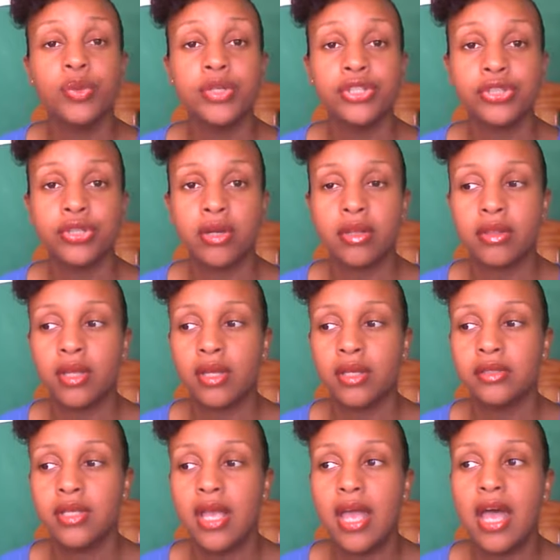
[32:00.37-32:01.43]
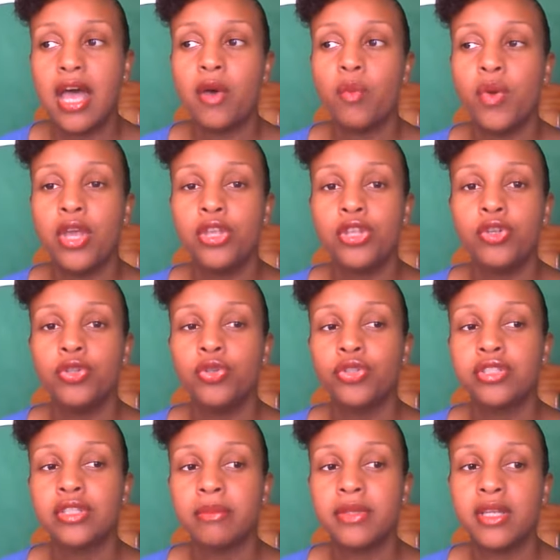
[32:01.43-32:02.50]
doing certain things. And when you do
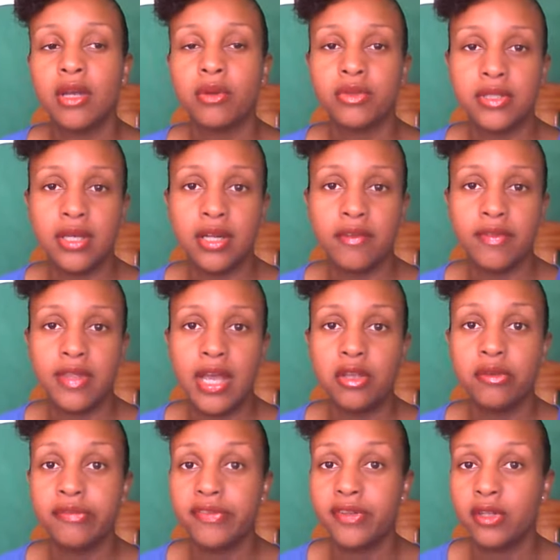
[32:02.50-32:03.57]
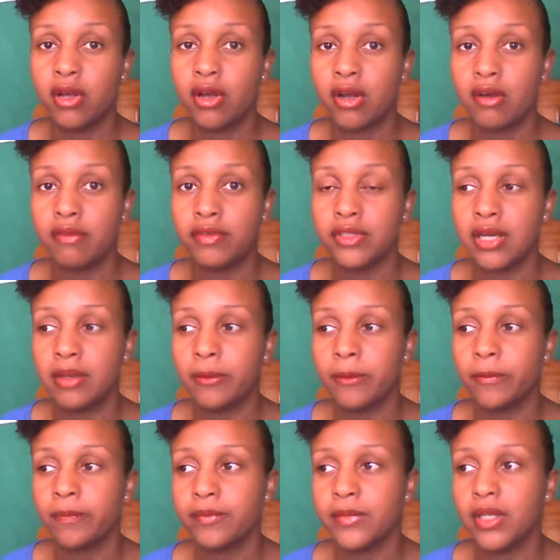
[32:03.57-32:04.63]
something outside of that, you feel
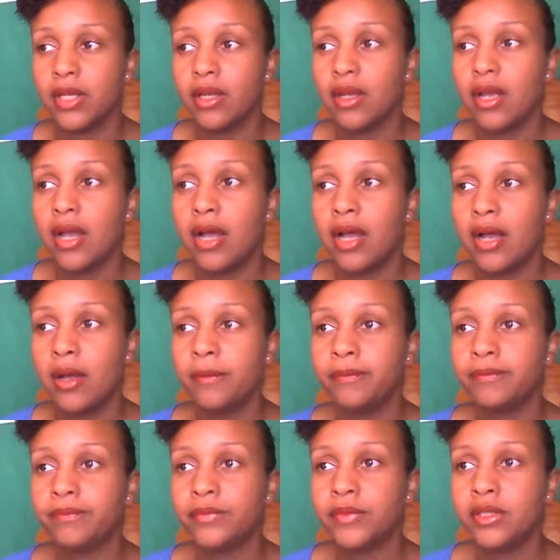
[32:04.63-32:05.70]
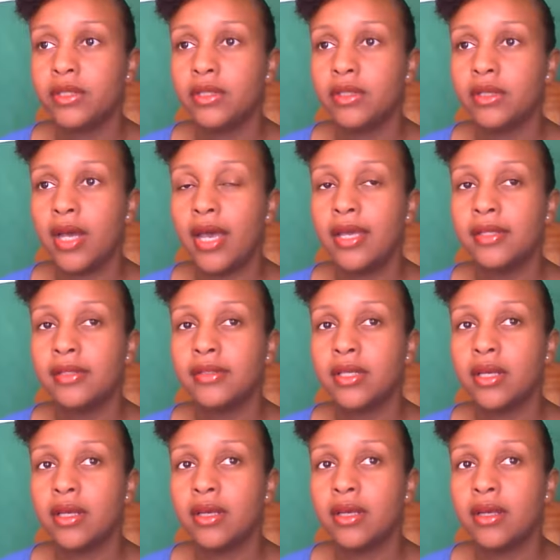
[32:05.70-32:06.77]
uncomfortable. Um, I
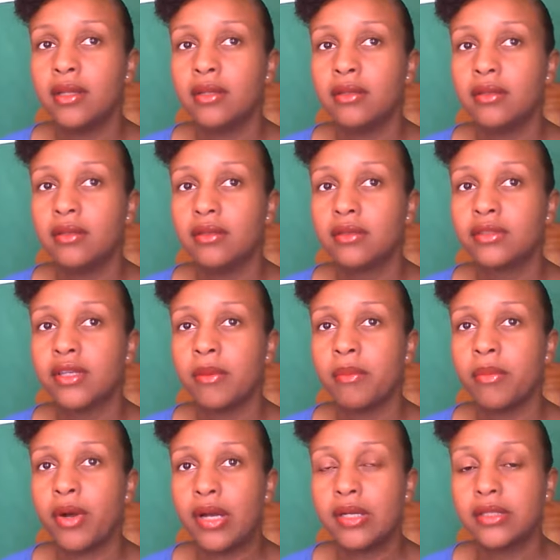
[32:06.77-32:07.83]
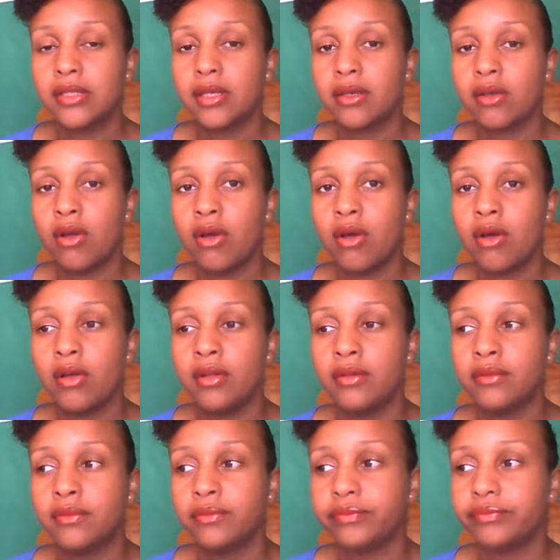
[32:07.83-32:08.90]
did some marketing
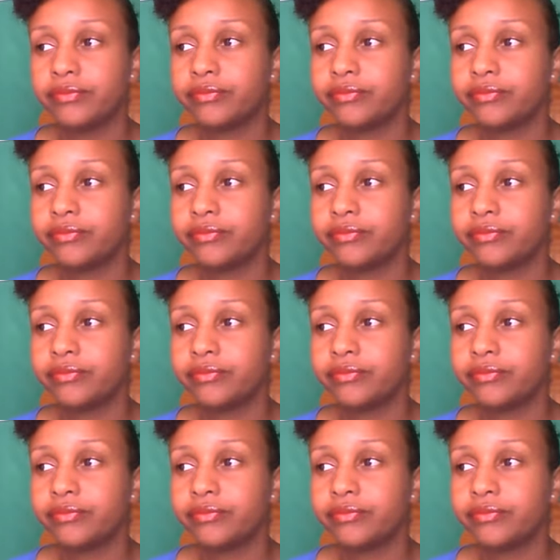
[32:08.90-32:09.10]
on